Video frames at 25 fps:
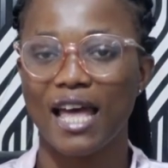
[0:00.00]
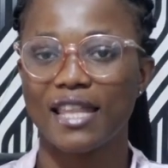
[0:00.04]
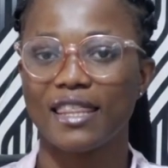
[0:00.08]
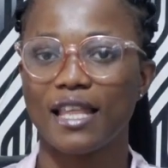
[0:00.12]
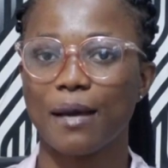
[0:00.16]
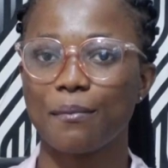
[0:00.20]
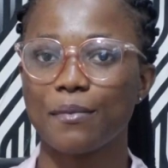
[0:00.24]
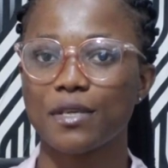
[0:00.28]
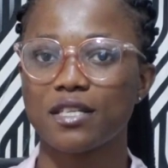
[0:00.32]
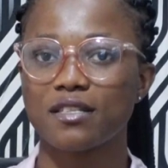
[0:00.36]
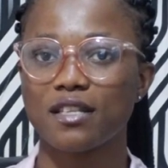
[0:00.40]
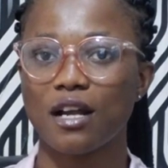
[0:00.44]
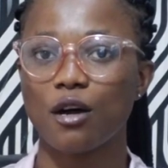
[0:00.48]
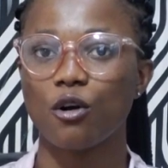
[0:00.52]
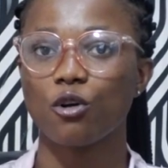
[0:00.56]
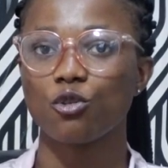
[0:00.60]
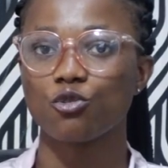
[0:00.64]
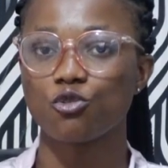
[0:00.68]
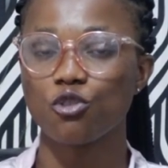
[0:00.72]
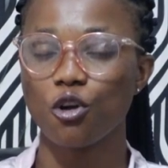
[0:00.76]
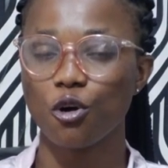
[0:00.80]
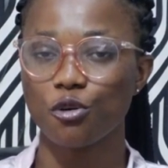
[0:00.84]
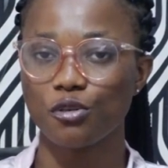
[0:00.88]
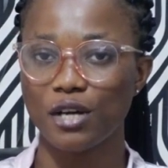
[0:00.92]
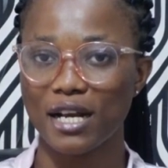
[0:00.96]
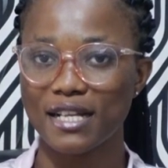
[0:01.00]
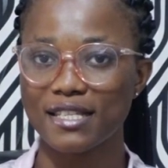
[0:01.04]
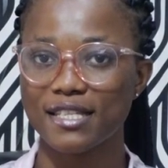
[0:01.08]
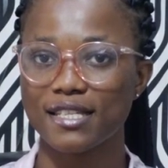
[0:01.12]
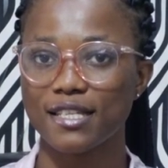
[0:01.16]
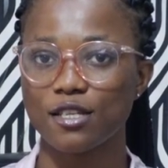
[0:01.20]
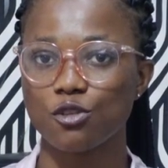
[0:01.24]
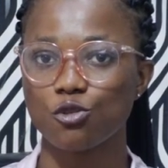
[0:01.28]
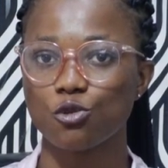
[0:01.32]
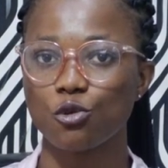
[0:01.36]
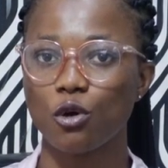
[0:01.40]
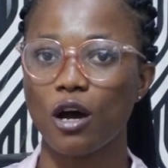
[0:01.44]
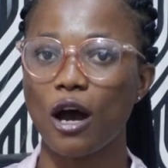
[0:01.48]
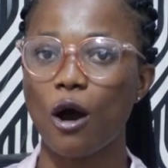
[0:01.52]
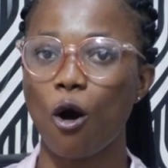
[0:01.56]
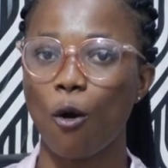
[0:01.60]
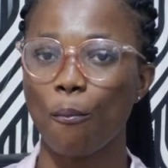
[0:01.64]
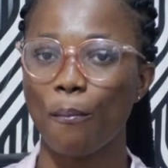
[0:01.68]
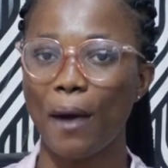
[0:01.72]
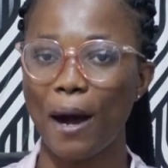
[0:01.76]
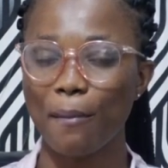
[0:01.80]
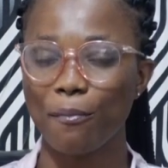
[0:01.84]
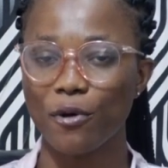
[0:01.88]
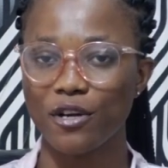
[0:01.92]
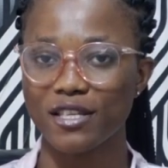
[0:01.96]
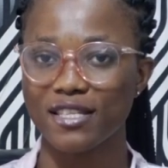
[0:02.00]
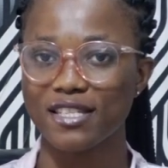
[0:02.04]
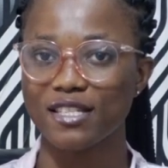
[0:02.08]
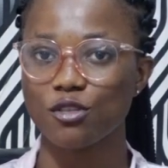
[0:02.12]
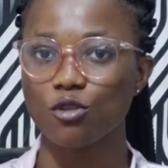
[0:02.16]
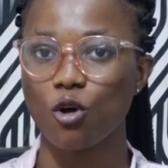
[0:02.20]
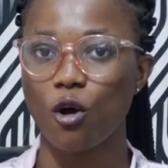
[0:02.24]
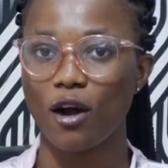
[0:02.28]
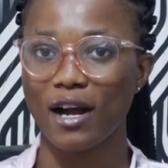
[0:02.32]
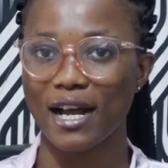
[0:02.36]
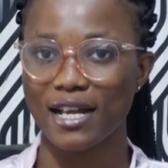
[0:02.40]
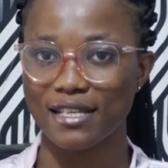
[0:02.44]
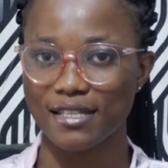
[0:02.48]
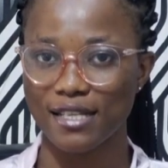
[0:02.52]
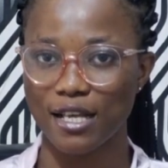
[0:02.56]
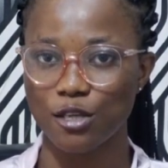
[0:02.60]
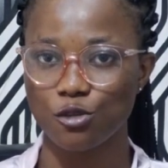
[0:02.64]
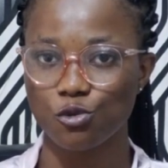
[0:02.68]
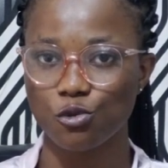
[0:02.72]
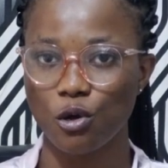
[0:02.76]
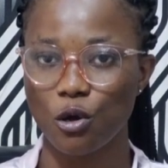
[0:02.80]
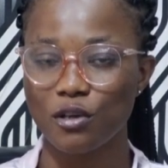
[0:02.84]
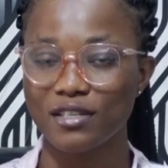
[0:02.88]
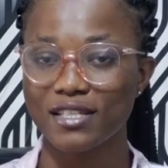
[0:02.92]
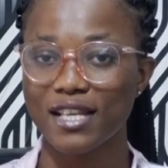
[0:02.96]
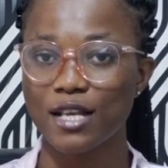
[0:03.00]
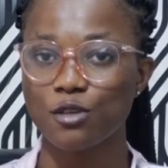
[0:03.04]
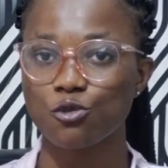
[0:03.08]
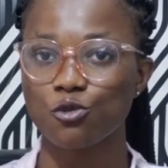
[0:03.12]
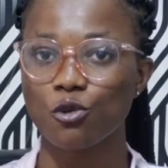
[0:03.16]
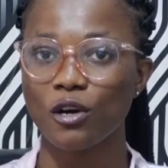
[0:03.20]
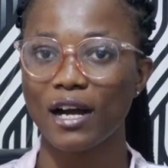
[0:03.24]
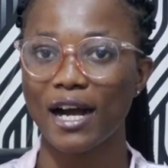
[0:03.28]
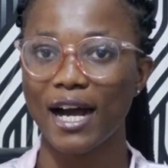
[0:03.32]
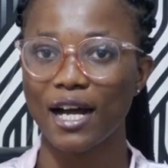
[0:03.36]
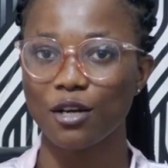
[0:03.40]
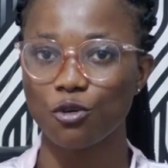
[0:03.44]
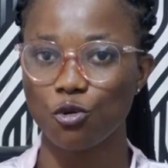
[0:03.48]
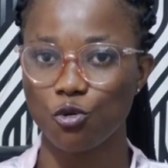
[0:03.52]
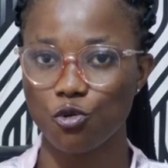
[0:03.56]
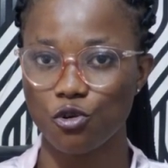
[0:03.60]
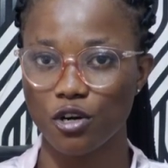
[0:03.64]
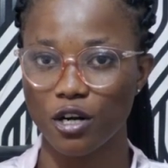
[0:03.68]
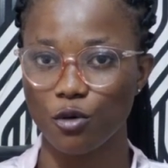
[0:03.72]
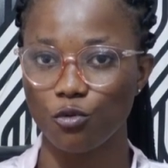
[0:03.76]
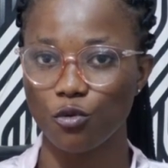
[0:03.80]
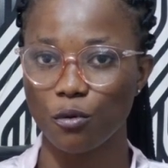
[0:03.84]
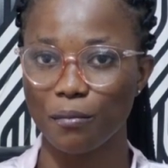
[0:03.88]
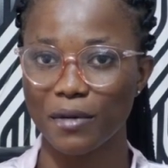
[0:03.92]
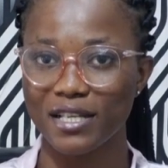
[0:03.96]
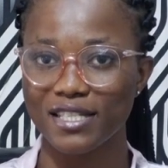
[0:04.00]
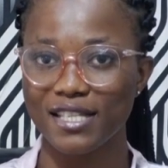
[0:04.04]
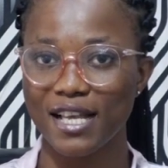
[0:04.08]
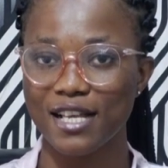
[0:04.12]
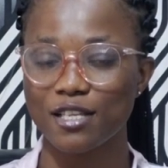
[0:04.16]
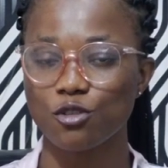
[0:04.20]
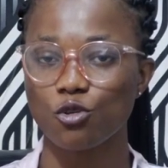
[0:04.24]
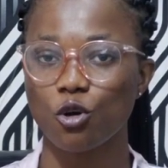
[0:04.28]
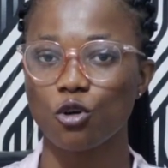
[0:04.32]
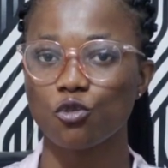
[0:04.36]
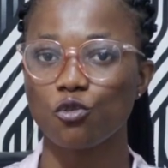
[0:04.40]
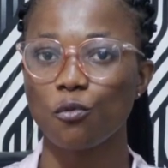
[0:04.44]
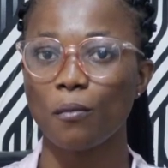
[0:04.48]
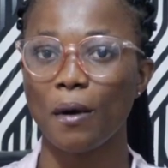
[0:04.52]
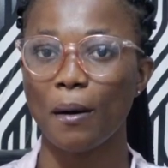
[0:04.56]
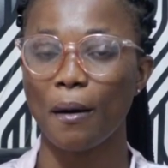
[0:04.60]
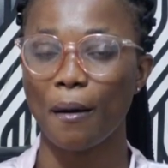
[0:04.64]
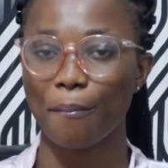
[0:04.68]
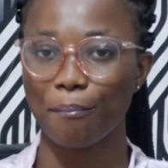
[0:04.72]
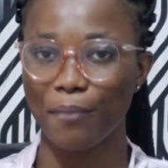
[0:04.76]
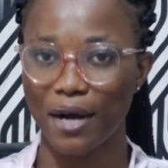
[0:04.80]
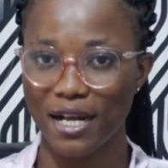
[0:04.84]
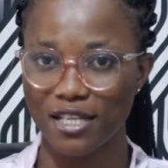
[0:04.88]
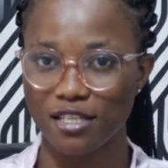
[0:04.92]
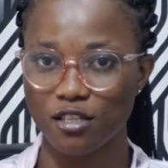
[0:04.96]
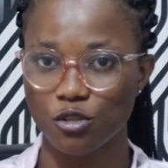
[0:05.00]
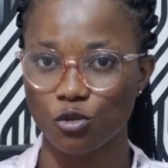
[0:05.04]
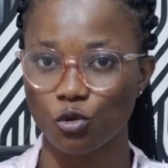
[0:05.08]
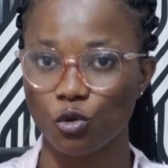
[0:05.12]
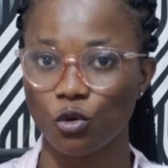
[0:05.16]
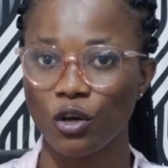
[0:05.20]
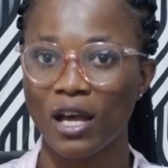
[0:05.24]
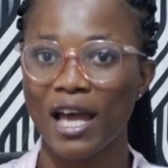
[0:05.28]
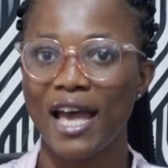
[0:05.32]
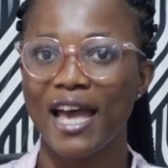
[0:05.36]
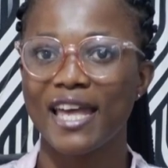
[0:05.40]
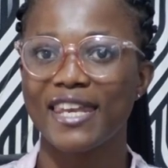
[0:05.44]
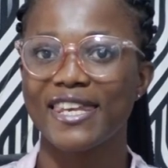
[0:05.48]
Na Mr. Odo Crantin so or Babonti no kasan so on Sanson Kano Cre wo mesan so no ma partner